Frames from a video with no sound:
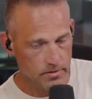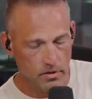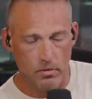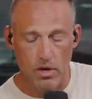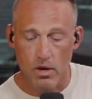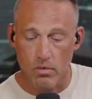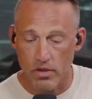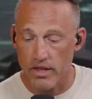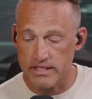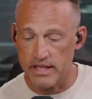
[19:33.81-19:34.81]
So one
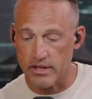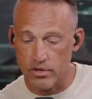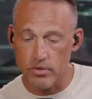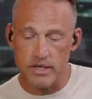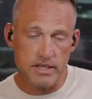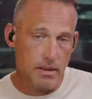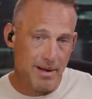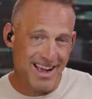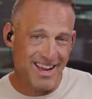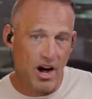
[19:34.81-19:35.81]
of the things that they do is they
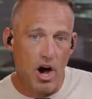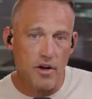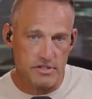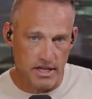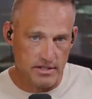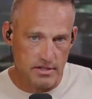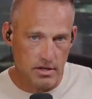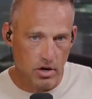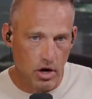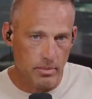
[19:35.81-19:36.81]
buy offsets,
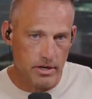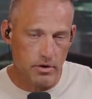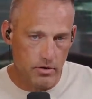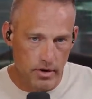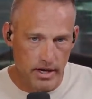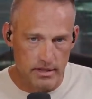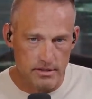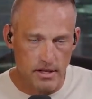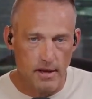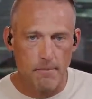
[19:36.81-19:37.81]
carbon credits.